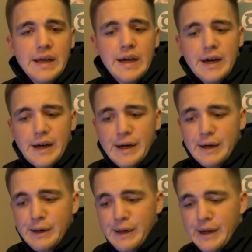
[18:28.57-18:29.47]

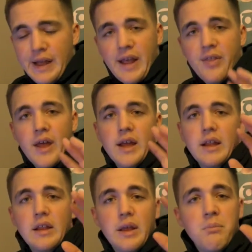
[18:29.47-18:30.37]
And
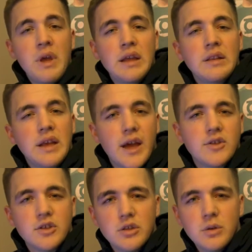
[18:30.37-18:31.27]
that mainly
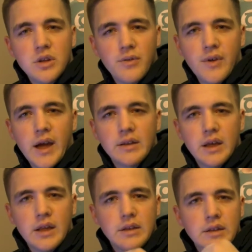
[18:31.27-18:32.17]
has to do with the fact
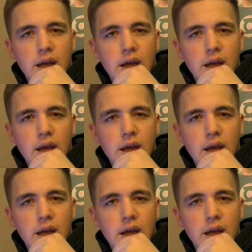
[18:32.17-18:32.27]
that